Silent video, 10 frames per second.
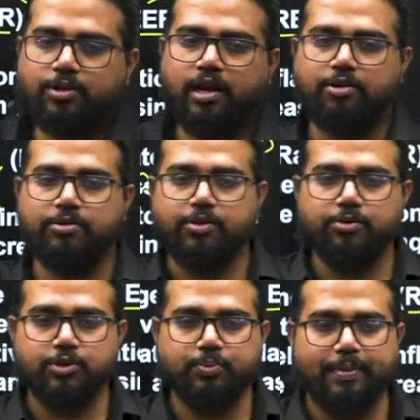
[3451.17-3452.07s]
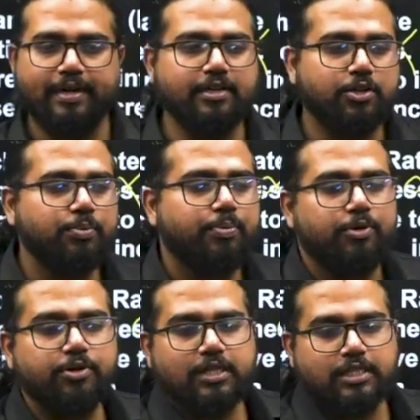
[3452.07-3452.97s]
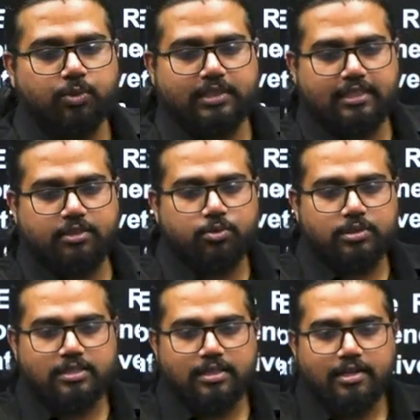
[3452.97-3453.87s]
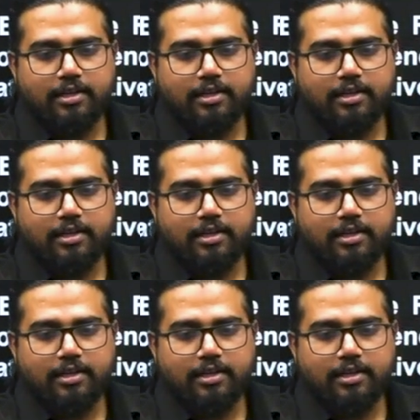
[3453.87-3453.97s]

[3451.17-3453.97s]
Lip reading: you have to spend to produce XYZ goods.